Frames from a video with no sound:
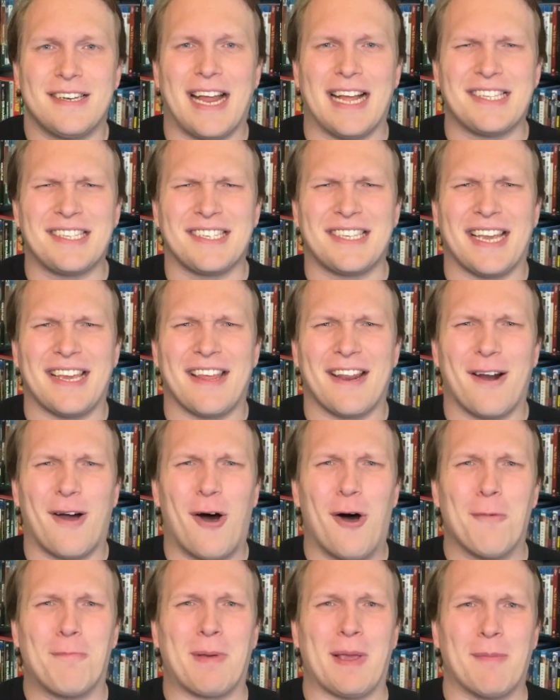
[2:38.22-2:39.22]
Not to say that
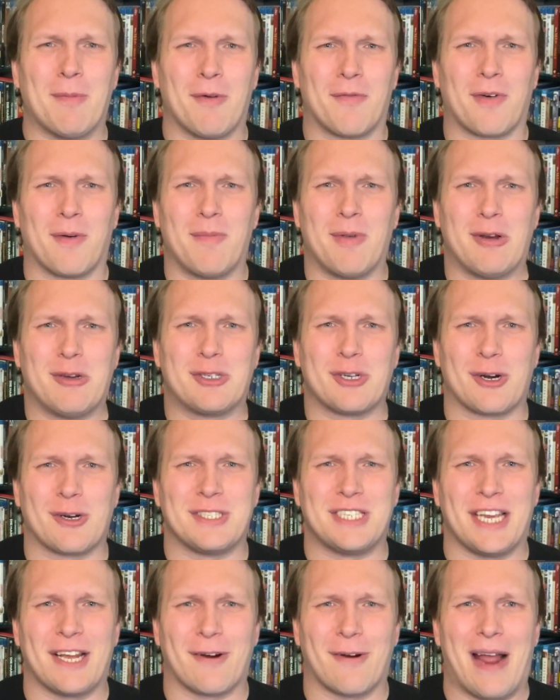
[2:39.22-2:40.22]
all people from New
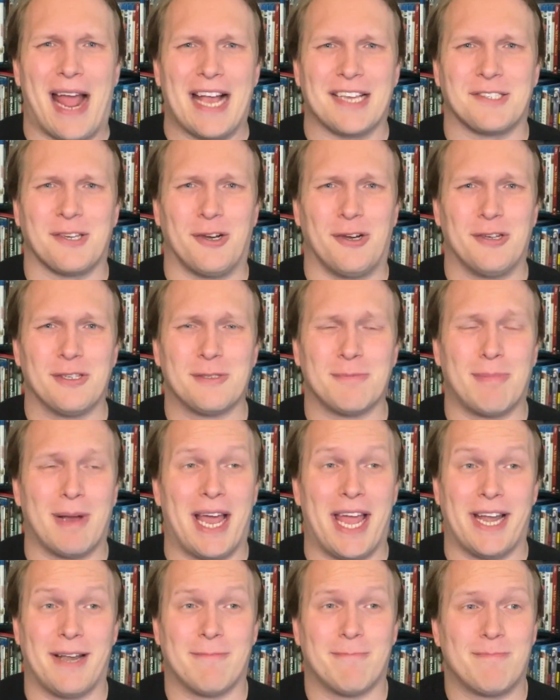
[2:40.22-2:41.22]
Jersey are assholes,
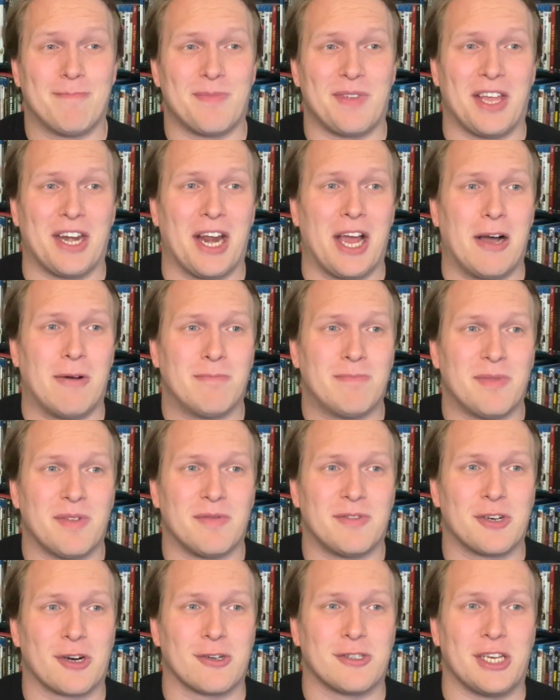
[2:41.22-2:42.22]
but, you know,
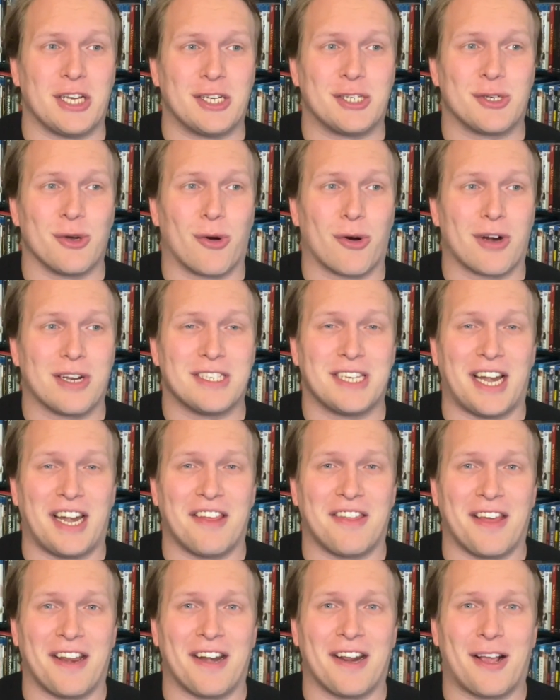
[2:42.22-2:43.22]
if Jersey Shore is
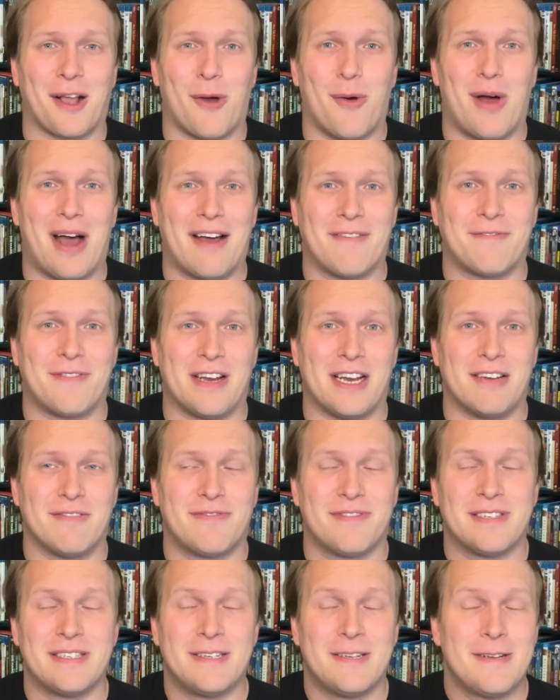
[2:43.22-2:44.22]
anything to go off
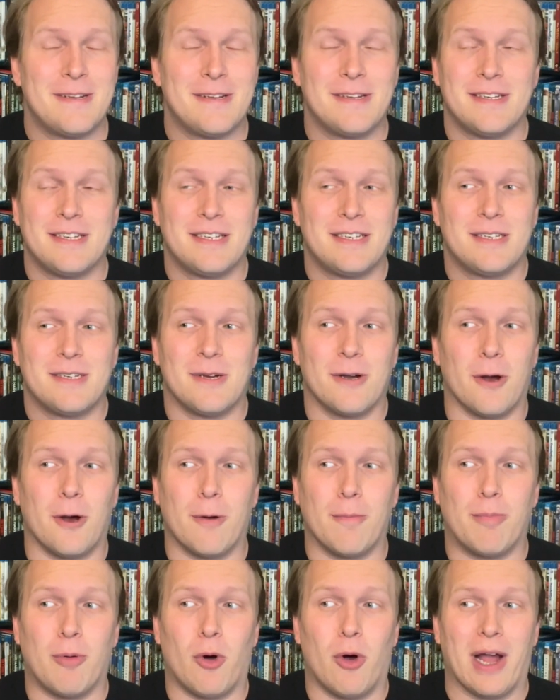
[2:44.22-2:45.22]
of,
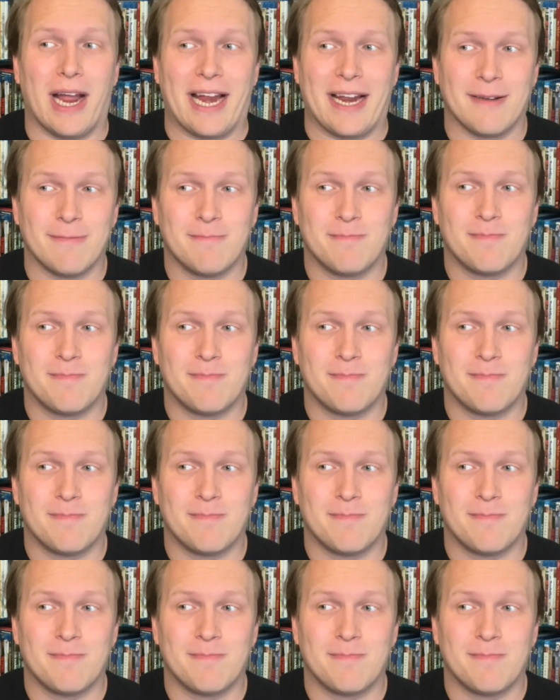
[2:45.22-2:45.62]
oh boy.